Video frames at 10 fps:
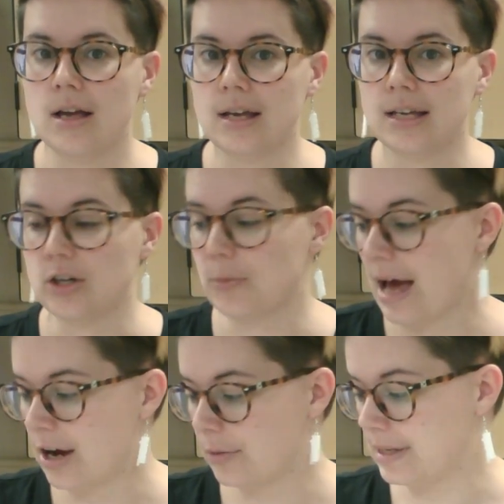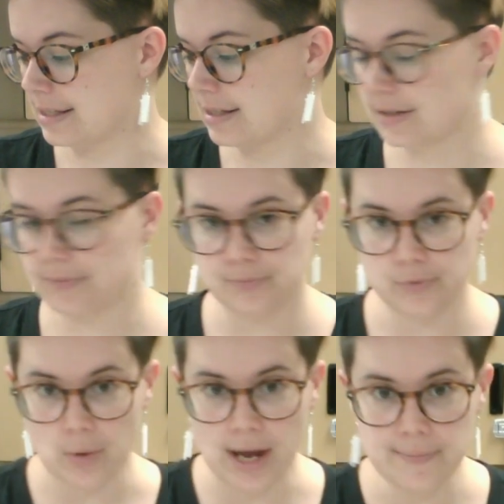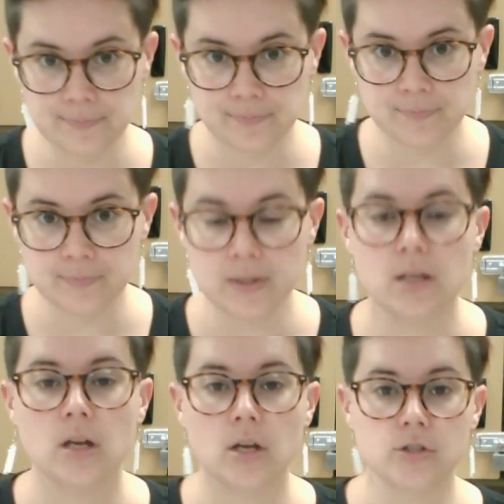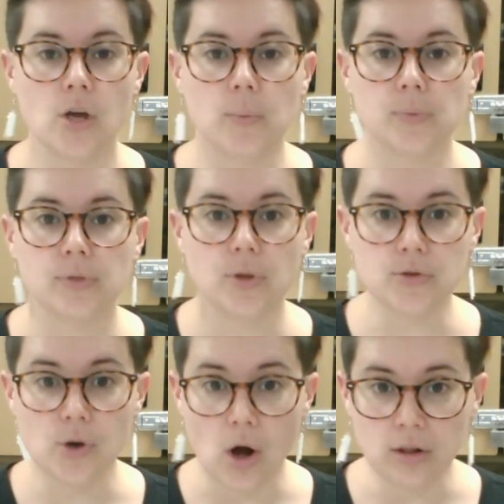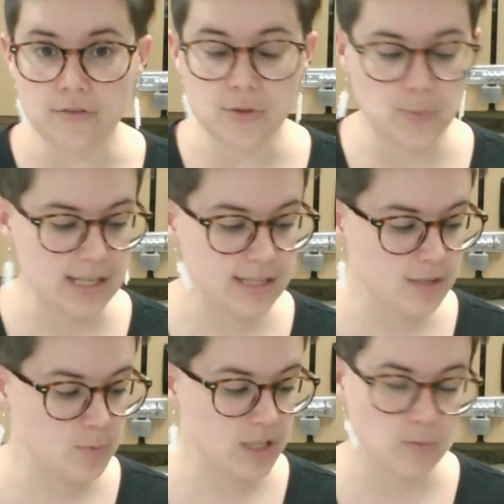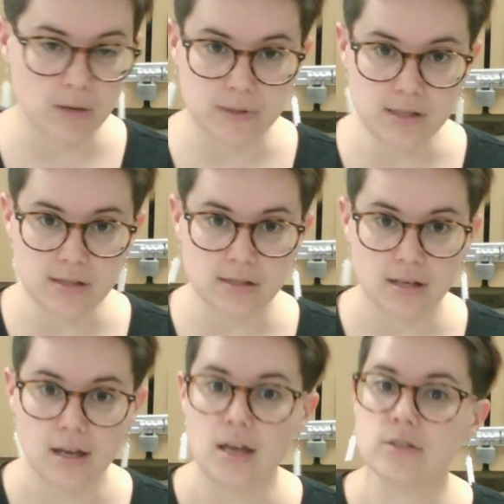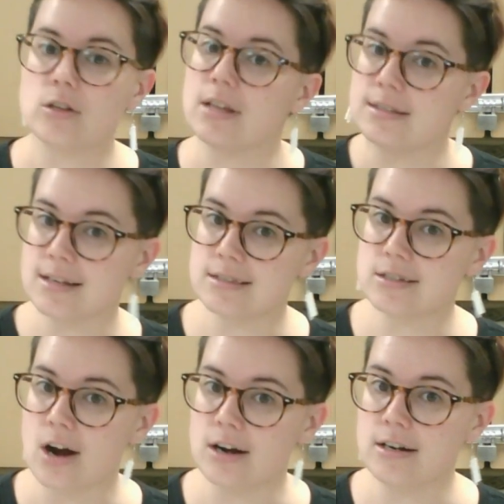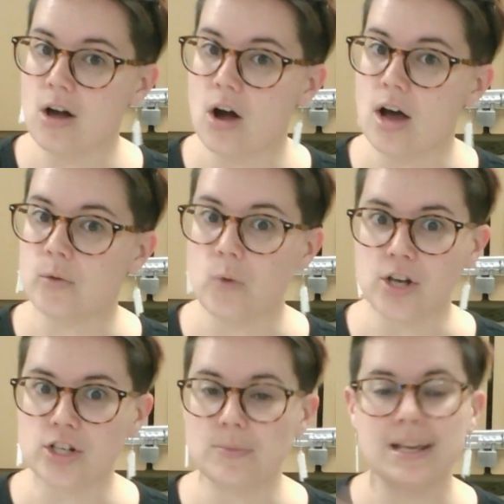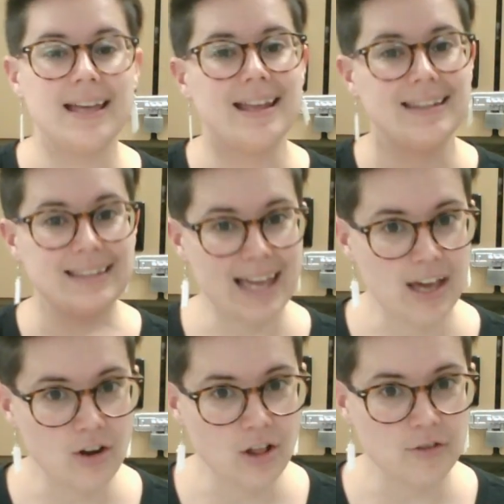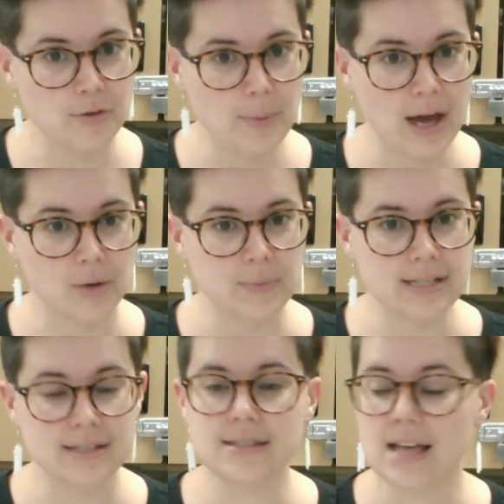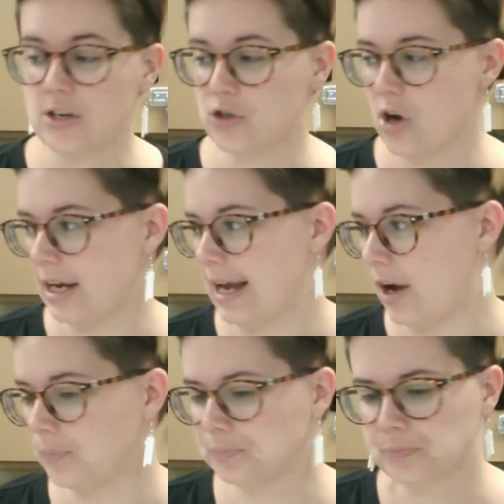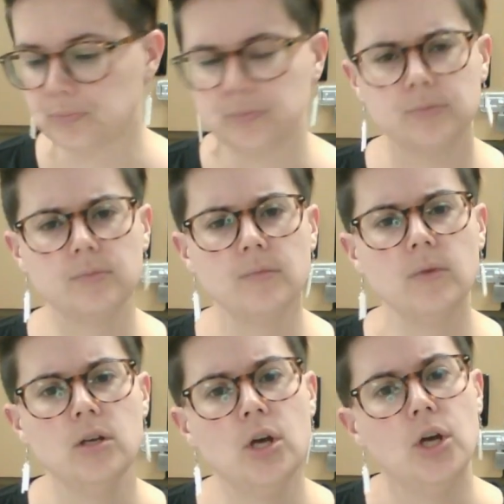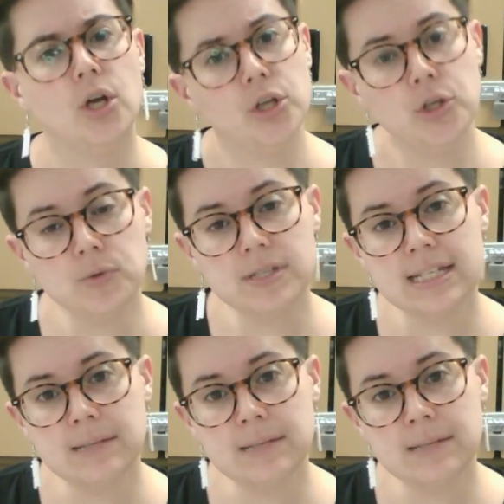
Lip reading: in your pattern pieces, okay? So those are all of the pieces, piece by piece. So let's get started on watching me lay out all of the pattern pieces and draw it out. You will see